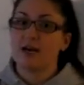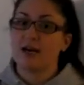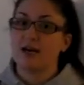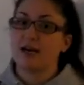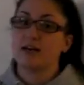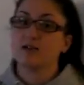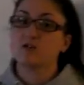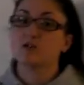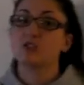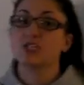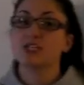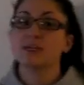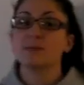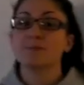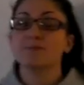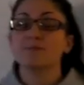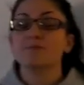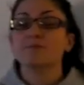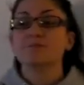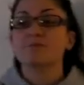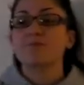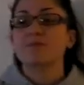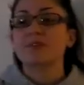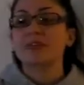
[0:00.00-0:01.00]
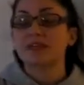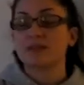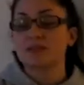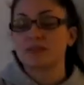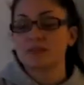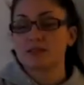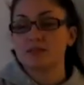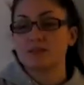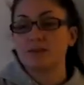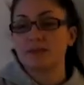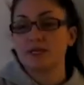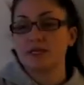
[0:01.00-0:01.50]
Algae,
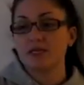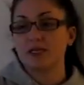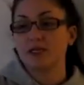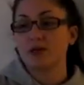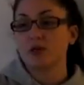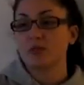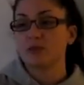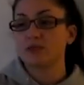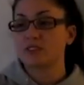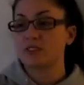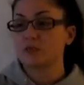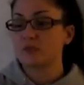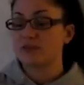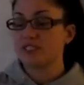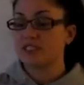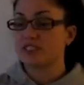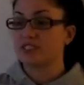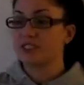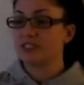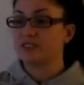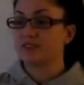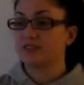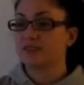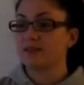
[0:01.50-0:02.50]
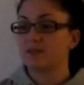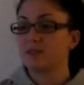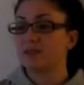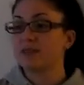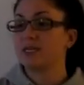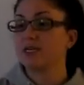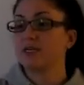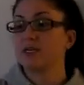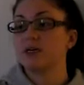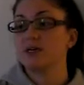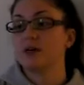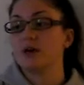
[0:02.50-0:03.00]
depending on the species, can
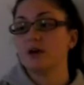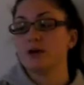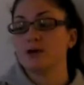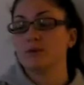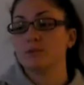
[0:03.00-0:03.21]
be